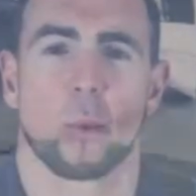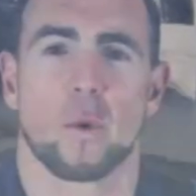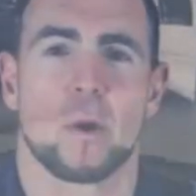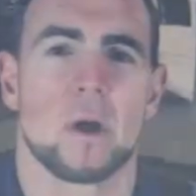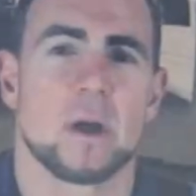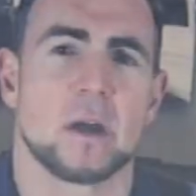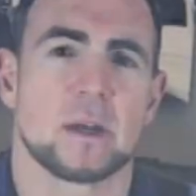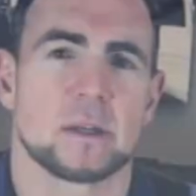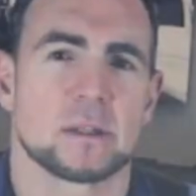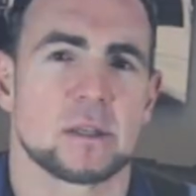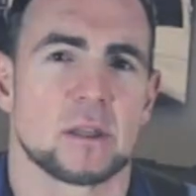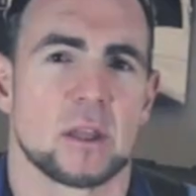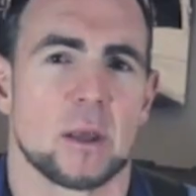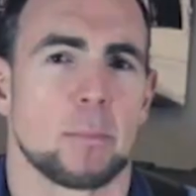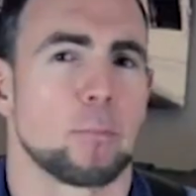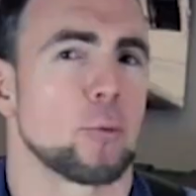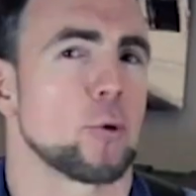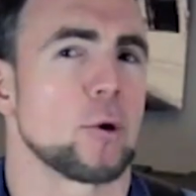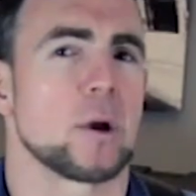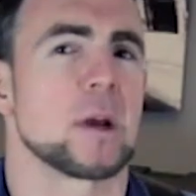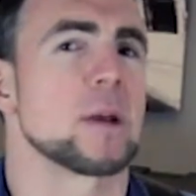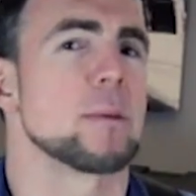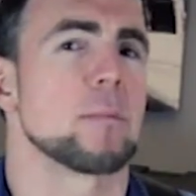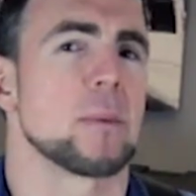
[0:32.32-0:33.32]
was the
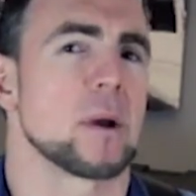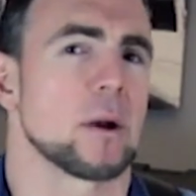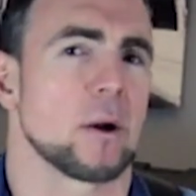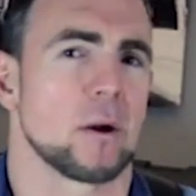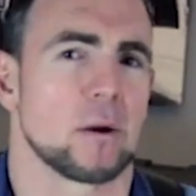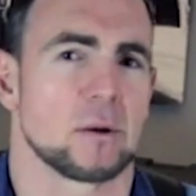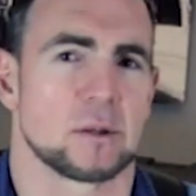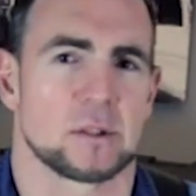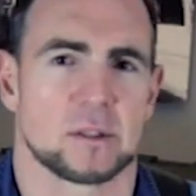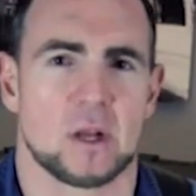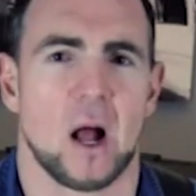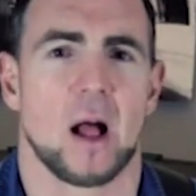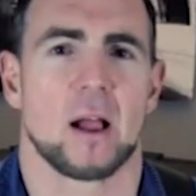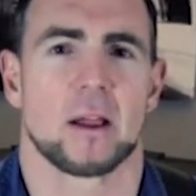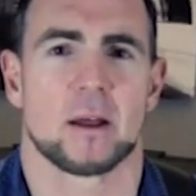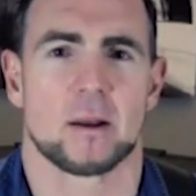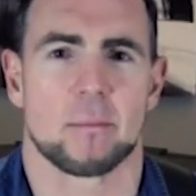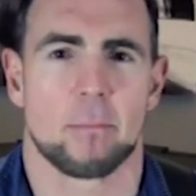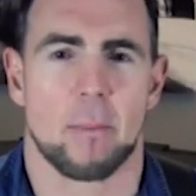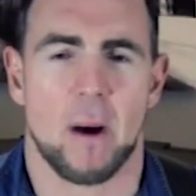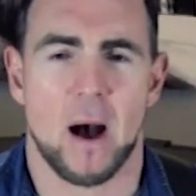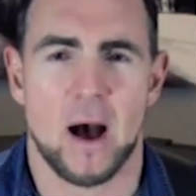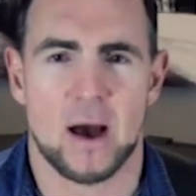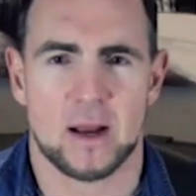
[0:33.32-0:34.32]
premier
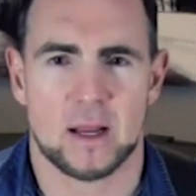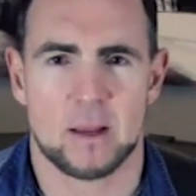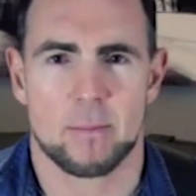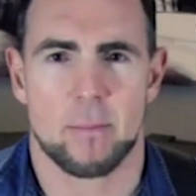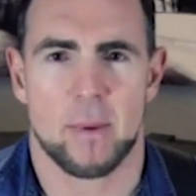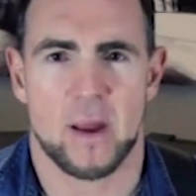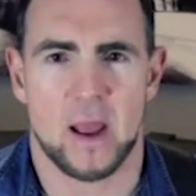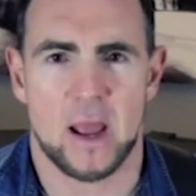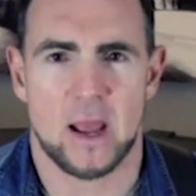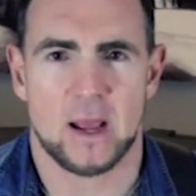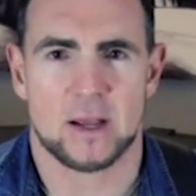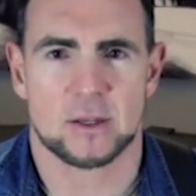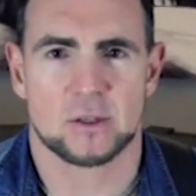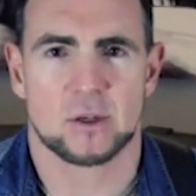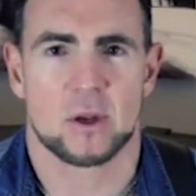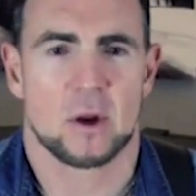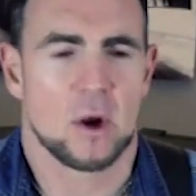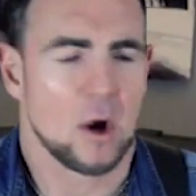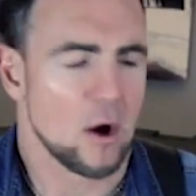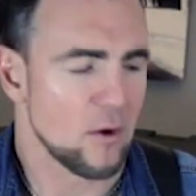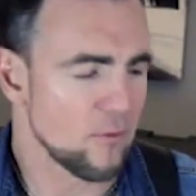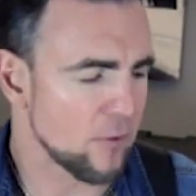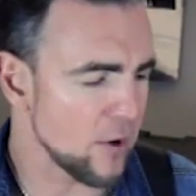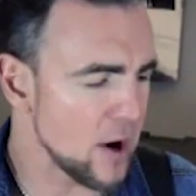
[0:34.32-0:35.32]
solid body
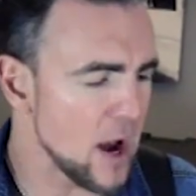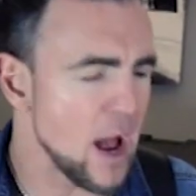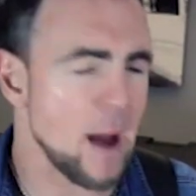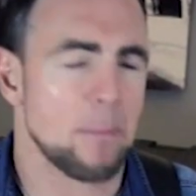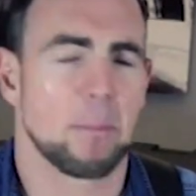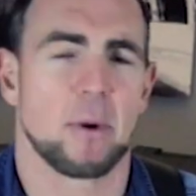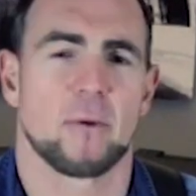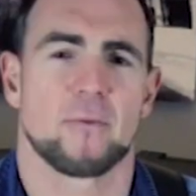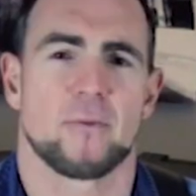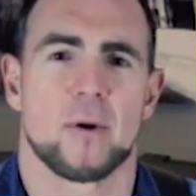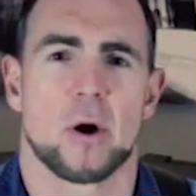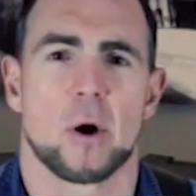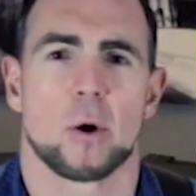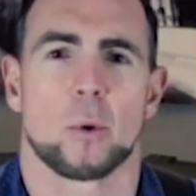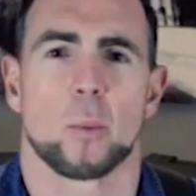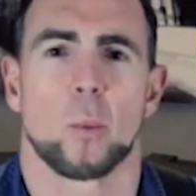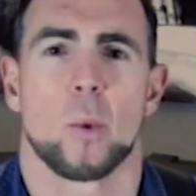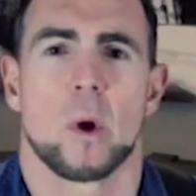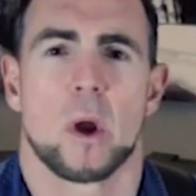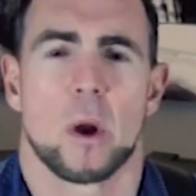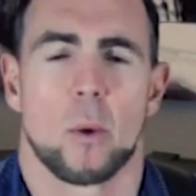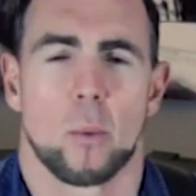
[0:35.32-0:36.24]
bass for Epiphone